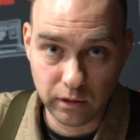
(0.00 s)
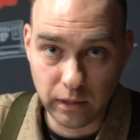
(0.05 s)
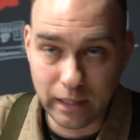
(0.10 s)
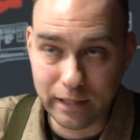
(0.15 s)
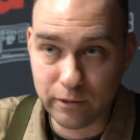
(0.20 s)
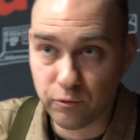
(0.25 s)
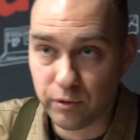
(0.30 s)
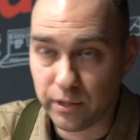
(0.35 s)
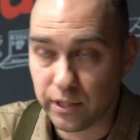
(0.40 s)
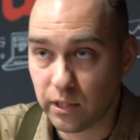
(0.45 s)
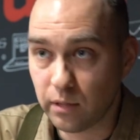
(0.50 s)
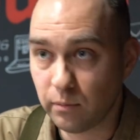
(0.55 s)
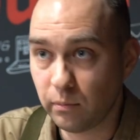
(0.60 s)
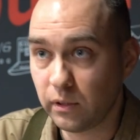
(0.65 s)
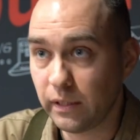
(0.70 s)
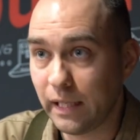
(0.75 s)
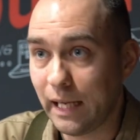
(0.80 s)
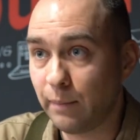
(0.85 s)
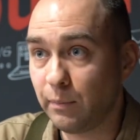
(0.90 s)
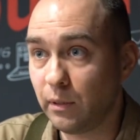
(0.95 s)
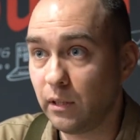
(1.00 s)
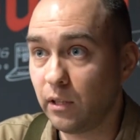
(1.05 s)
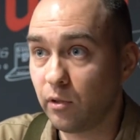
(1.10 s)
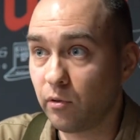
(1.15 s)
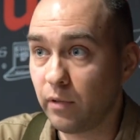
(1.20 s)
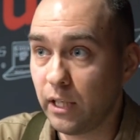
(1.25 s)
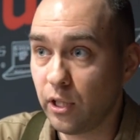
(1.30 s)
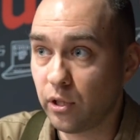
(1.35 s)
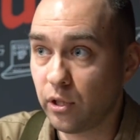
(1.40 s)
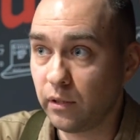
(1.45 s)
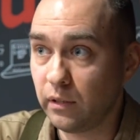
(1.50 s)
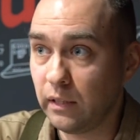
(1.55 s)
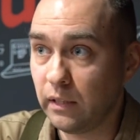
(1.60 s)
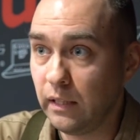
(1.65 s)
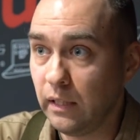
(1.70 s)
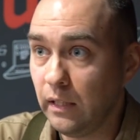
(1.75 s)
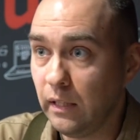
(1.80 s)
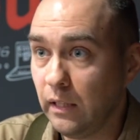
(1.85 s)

unreasonable amelioration,